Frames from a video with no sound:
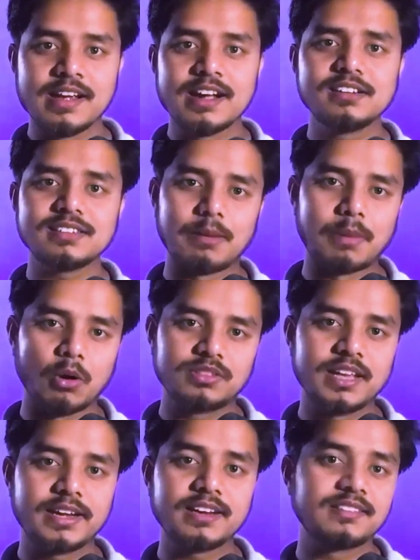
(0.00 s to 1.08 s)
It's about
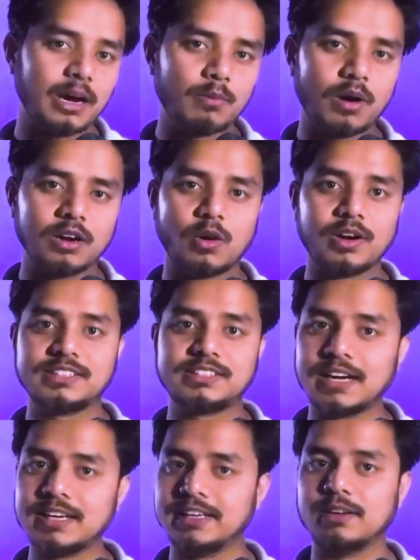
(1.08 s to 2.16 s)
thinking someone on a
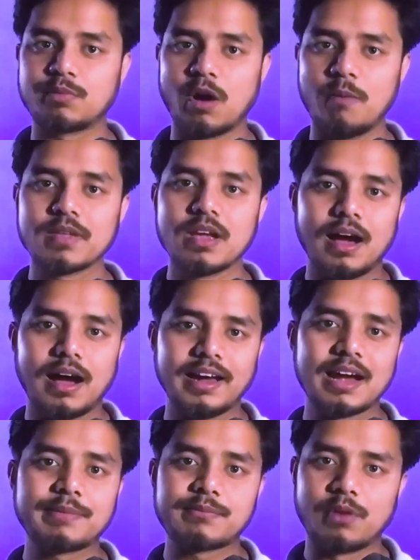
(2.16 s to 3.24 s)
journey from I
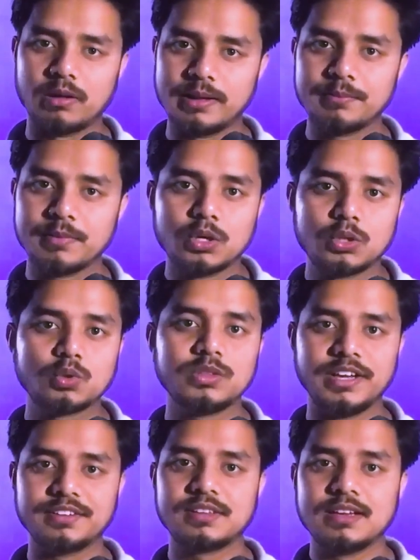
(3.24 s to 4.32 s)
have a problem to
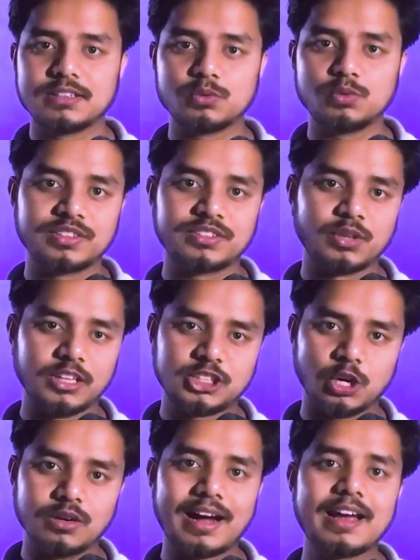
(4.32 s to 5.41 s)
this to the
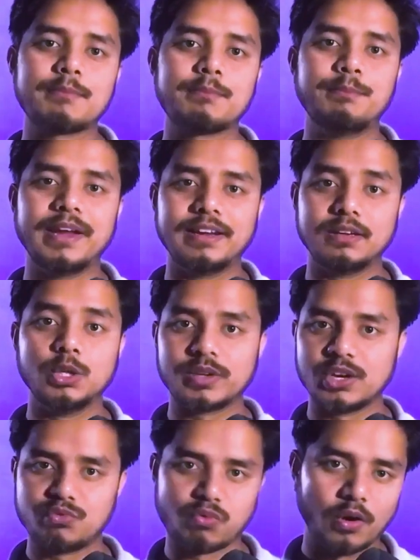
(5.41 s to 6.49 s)
solution I have been
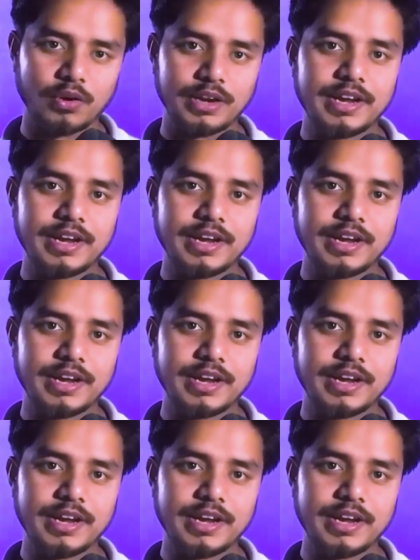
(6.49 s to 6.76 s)
looking for.